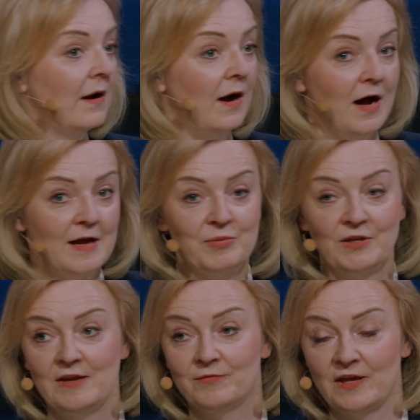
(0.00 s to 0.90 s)
I
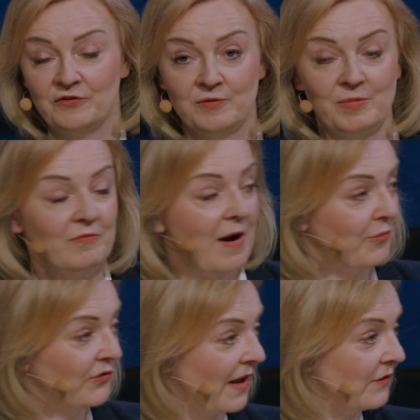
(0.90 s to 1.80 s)
believe they should be
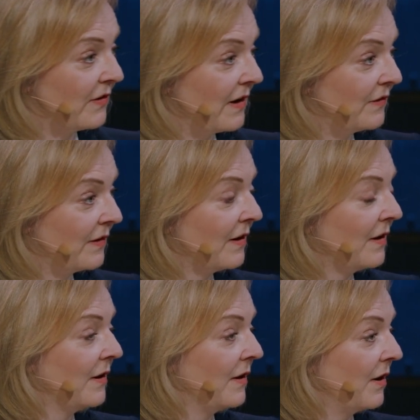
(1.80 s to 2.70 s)
represented
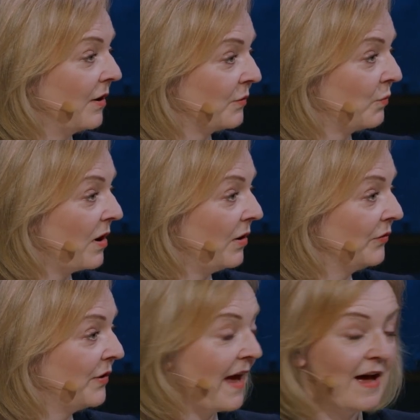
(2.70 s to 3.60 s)
at the
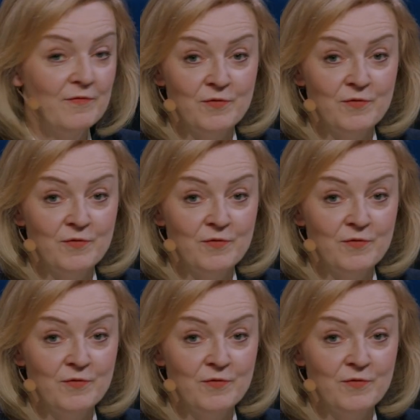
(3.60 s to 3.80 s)
World Health